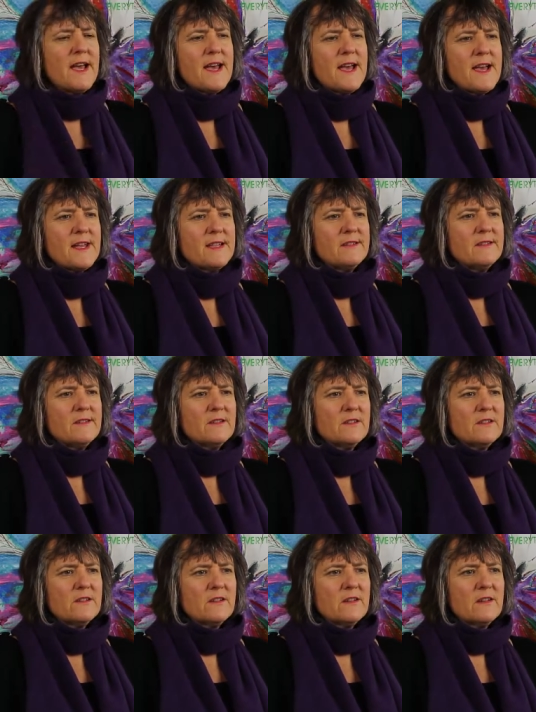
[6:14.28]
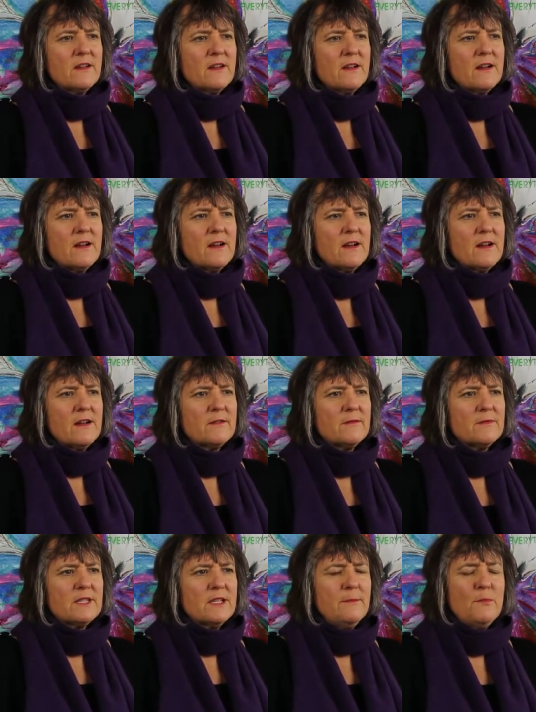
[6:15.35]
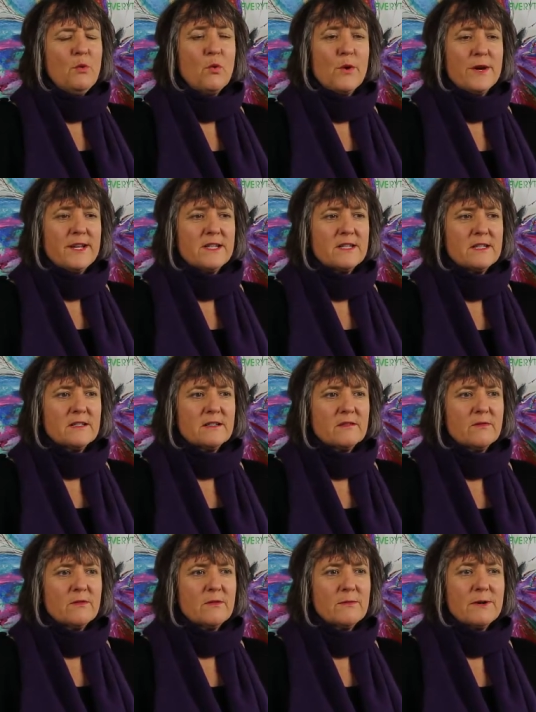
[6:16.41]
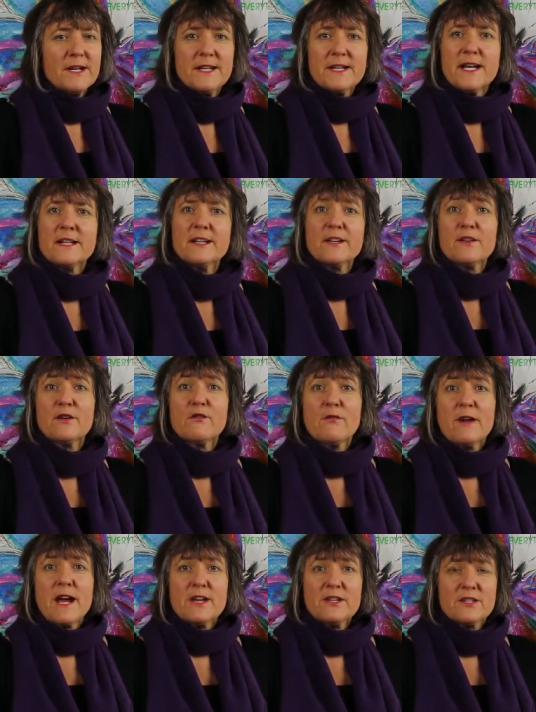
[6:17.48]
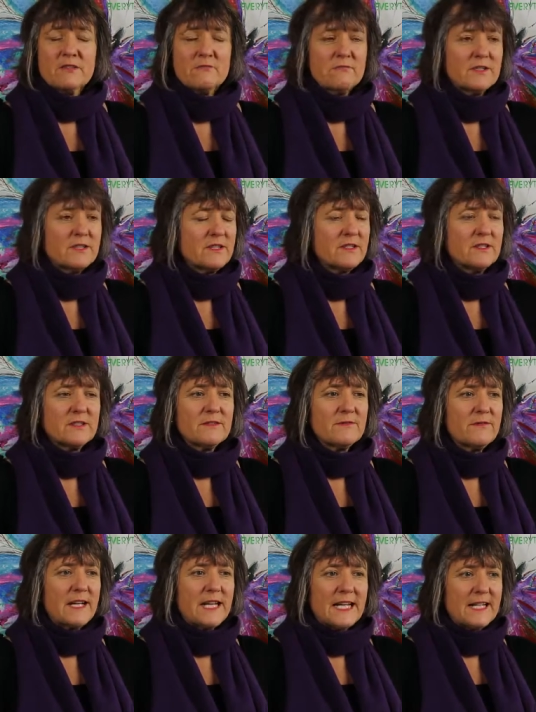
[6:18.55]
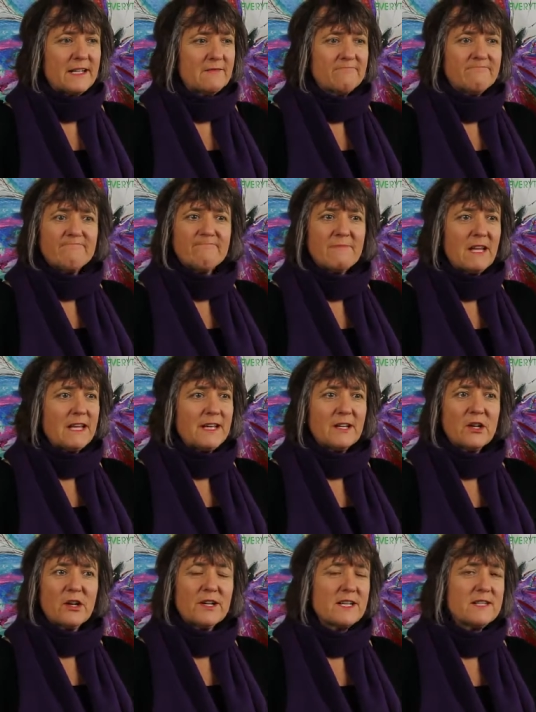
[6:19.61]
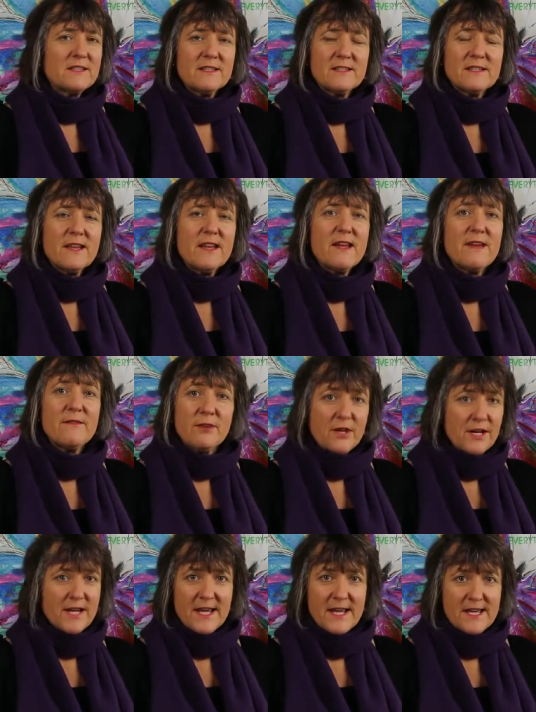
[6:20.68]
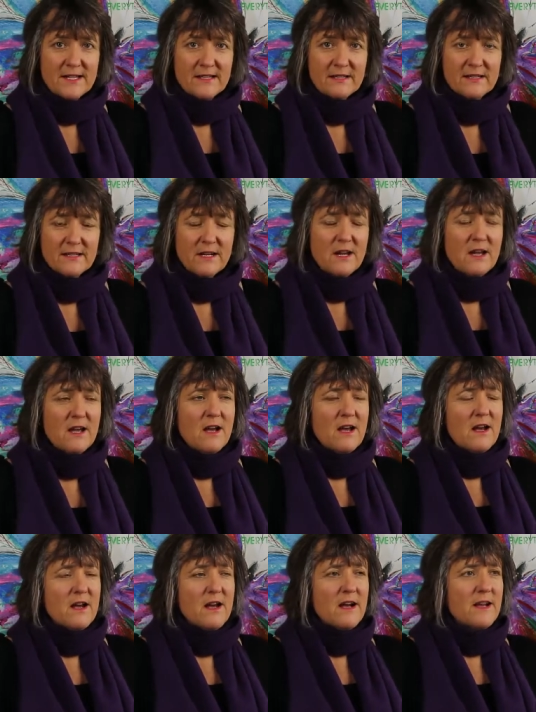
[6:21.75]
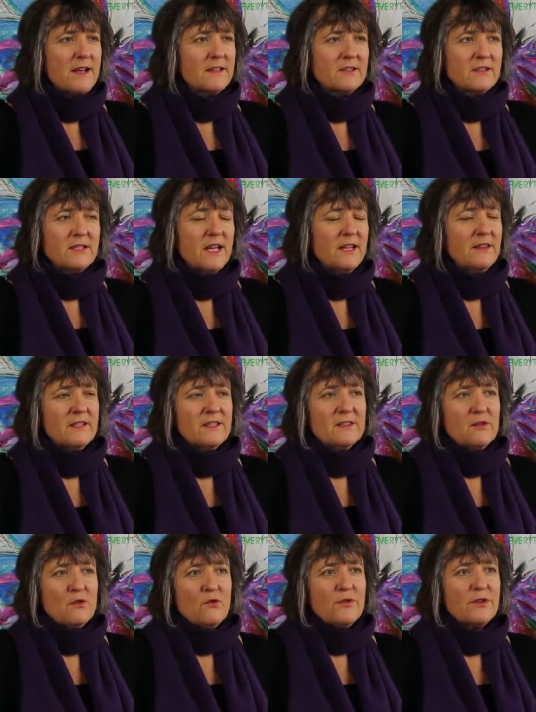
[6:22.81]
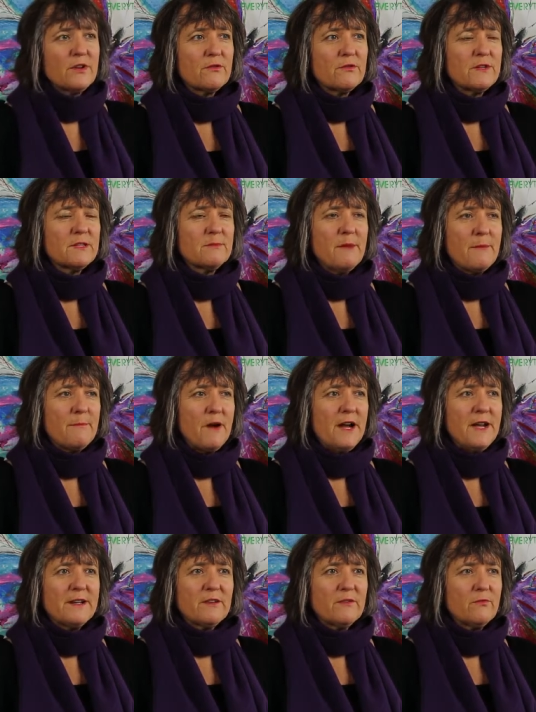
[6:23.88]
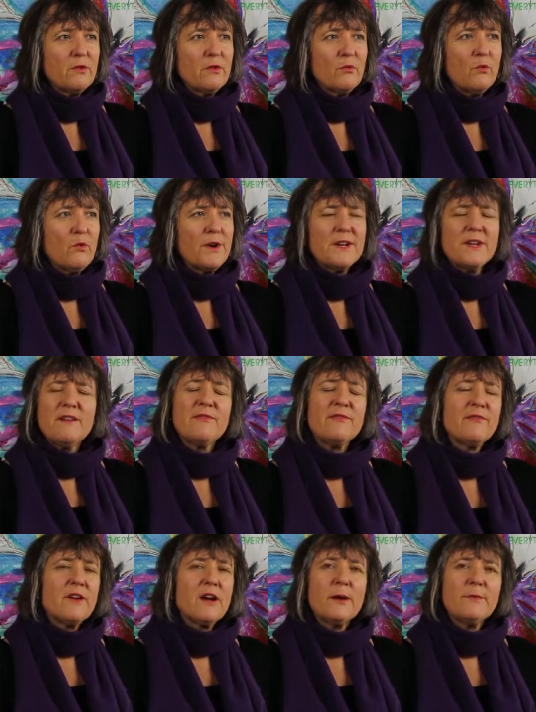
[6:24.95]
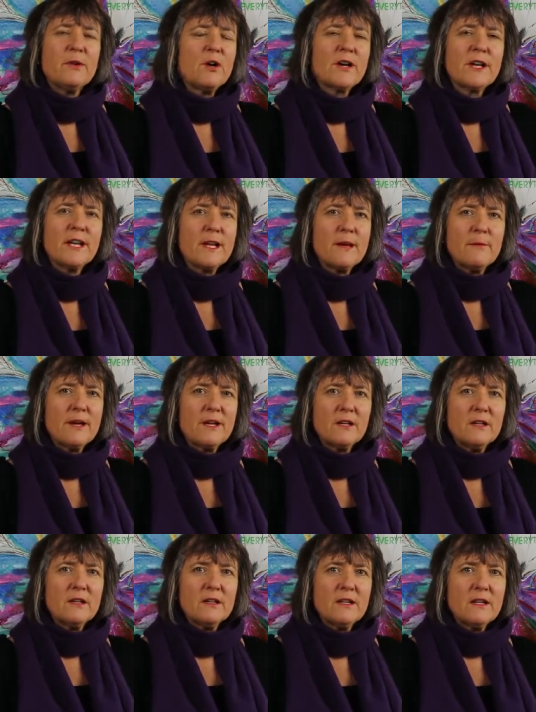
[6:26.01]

and at some point when I'd had another crash and was just feeling like God is this ever going to end I just had this thought that crossed my mind of well what if I'm not going to get better